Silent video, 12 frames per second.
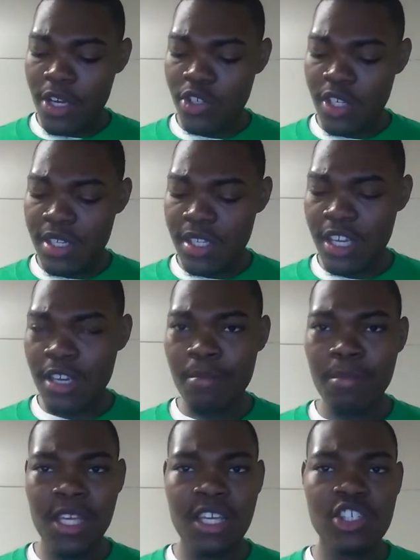and she sent
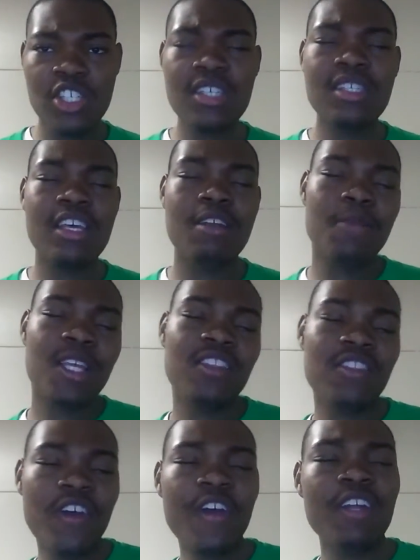
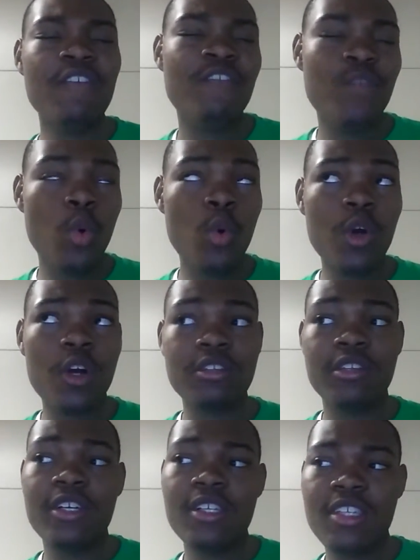me 34 or
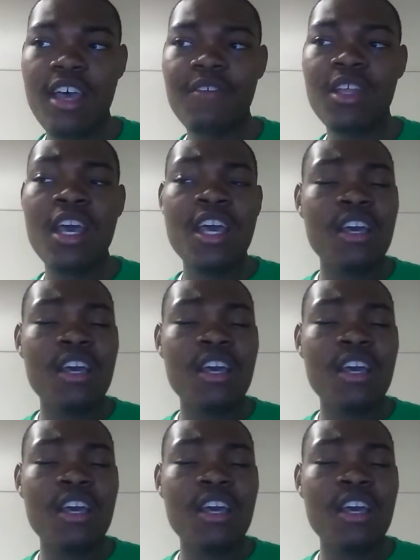37